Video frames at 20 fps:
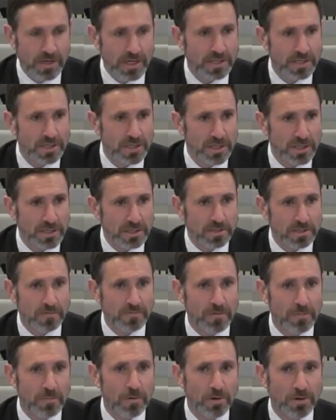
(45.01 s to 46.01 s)
incidents
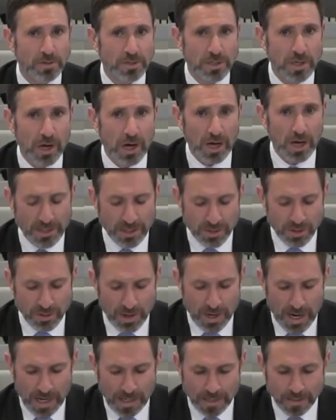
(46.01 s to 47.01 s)
of a person on the
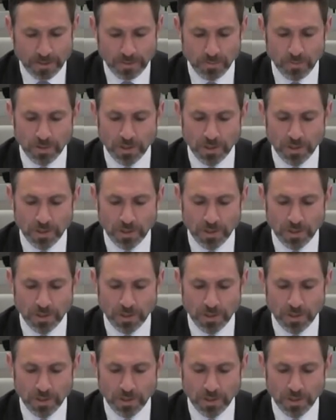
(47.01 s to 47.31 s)
tracks,